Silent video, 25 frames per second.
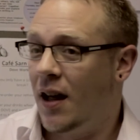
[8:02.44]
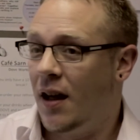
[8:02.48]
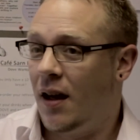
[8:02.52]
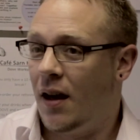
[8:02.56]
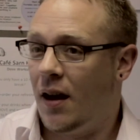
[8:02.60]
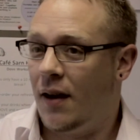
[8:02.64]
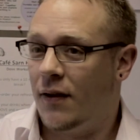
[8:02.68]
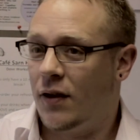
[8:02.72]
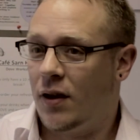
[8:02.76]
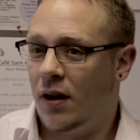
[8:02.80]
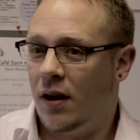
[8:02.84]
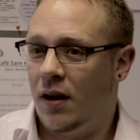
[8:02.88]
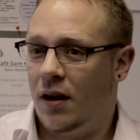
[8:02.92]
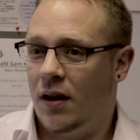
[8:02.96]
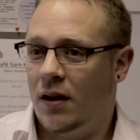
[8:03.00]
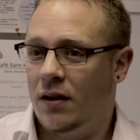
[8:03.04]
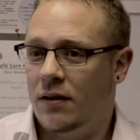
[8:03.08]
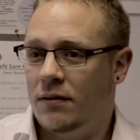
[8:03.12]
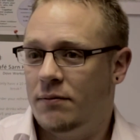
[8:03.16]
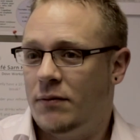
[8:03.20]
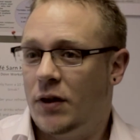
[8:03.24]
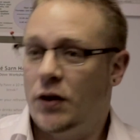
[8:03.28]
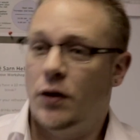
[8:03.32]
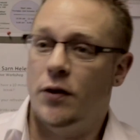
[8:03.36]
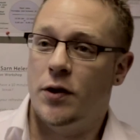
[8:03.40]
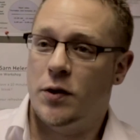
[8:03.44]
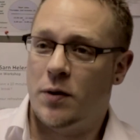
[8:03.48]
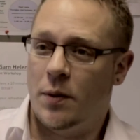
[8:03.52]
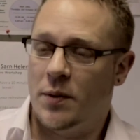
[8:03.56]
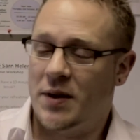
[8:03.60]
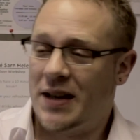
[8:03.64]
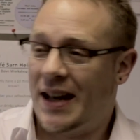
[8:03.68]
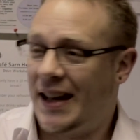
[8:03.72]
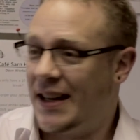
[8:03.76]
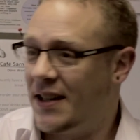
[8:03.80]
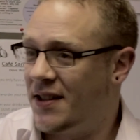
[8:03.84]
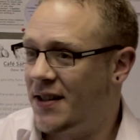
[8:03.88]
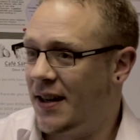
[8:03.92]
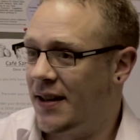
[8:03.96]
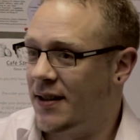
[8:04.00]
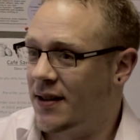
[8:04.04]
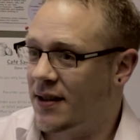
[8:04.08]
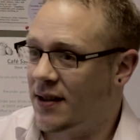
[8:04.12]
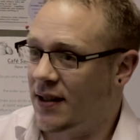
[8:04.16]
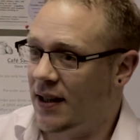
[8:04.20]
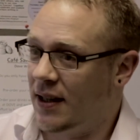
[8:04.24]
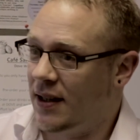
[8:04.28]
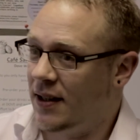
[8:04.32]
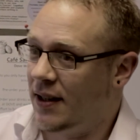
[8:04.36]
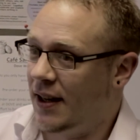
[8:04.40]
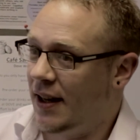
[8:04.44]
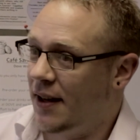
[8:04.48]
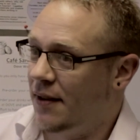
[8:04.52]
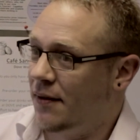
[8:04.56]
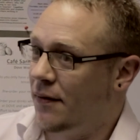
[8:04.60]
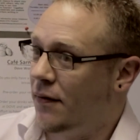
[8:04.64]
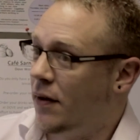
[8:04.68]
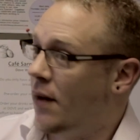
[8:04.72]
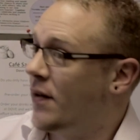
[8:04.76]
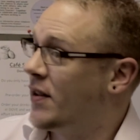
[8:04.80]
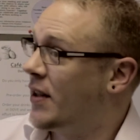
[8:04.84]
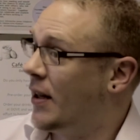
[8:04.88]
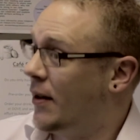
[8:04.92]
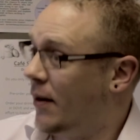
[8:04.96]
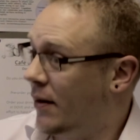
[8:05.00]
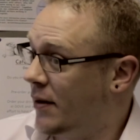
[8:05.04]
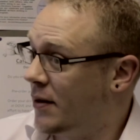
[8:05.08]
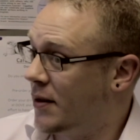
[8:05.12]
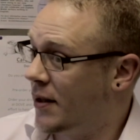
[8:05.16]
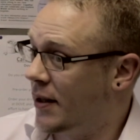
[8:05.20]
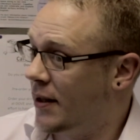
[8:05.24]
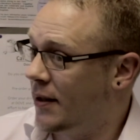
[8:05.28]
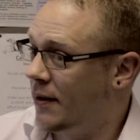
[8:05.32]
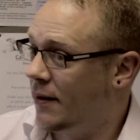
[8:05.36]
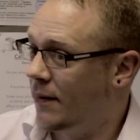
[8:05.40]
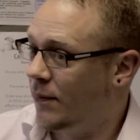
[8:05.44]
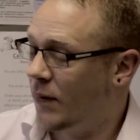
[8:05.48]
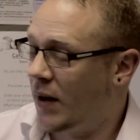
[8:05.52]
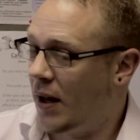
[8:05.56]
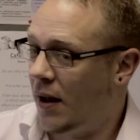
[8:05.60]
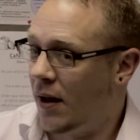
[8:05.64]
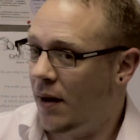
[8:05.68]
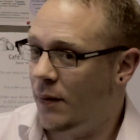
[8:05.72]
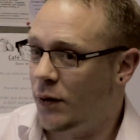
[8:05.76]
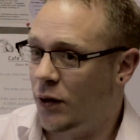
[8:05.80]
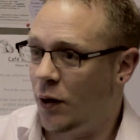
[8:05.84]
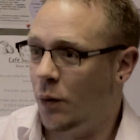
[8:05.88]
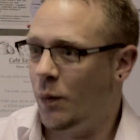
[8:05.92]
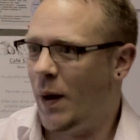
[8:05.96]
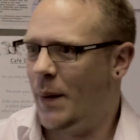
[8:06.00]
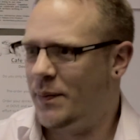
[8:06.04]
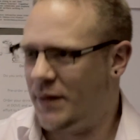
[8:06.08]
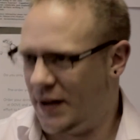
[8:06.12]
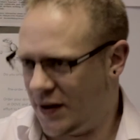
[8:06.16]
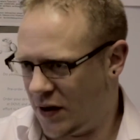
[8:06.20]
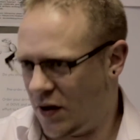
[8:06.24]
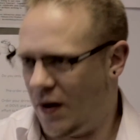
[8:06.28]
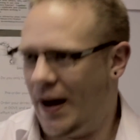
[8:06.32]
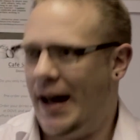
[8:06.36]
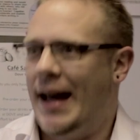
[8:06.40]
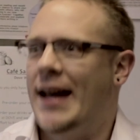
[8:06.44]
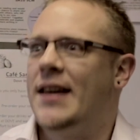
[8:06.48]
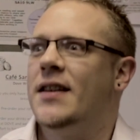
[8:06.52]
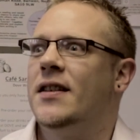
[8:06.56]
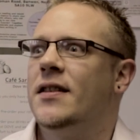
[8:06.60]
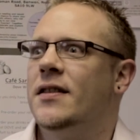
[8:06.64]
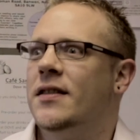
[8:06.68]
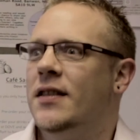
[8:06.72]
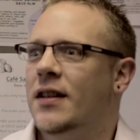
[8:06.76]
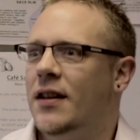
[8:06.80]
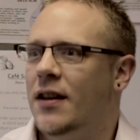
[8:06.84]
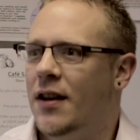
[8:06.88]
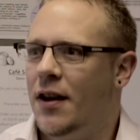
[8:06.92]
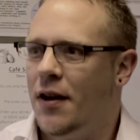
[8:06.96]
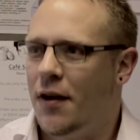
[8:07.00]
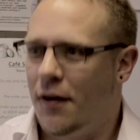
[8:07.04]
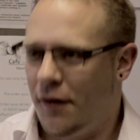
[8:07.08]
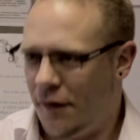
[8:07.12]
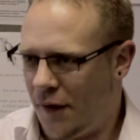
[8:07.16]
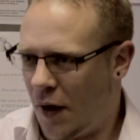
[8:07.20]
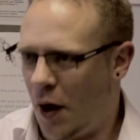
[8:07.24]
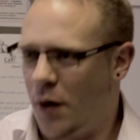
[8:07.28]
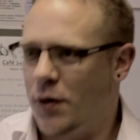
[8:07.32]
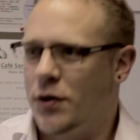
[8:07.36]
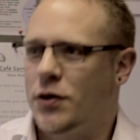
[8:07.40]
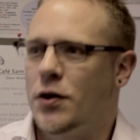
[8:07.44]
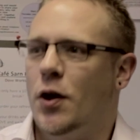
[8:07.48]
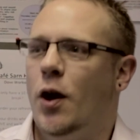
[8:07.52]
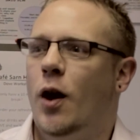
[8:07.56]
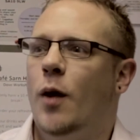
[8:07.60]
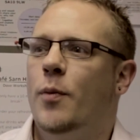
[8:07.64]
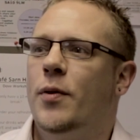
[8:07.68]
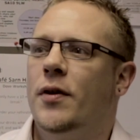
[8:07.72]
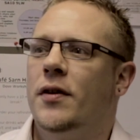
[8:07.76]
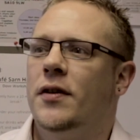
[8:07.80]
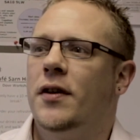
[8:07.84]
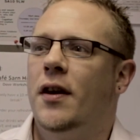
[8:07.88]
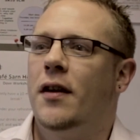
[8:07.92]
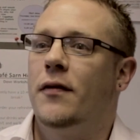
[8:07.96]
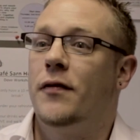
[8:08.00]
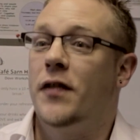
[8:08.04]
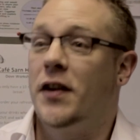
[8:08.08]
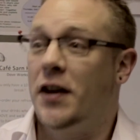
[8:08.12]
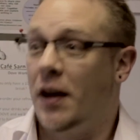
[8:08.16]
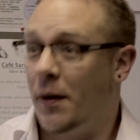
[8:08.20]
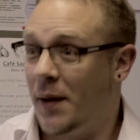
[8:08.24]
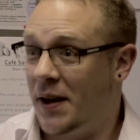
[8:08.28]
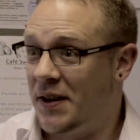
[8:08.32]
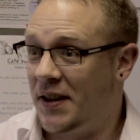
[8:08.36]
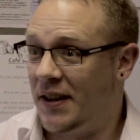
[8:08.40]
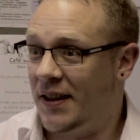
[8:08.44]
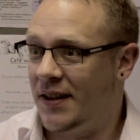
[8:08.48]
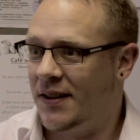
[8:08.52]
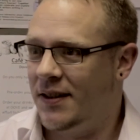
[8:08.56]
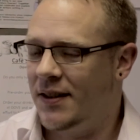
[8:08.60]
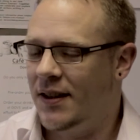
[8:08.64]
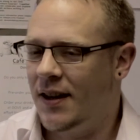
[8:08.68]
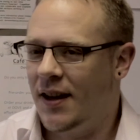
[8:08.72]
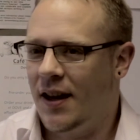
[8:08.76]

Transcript: I've got my newest one was a HNC in further technology, doing web design and Photoshop and video editing.